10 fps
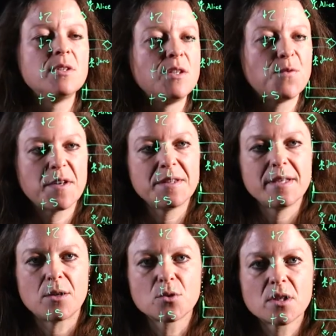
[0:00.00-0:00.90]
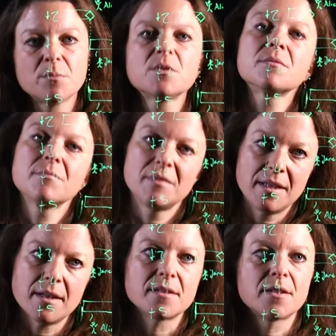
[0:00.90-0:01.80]
Define the outcomes.
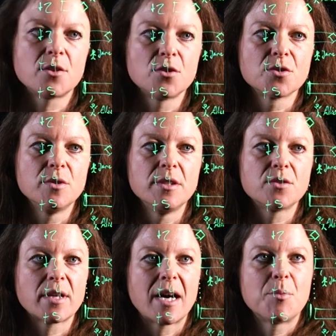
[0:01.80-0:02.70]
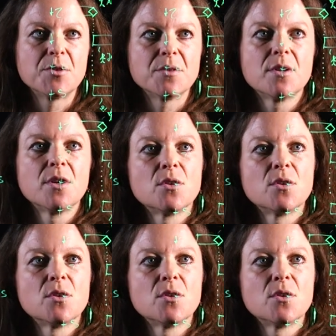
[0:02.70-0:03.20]
Yes, that also needs to happen.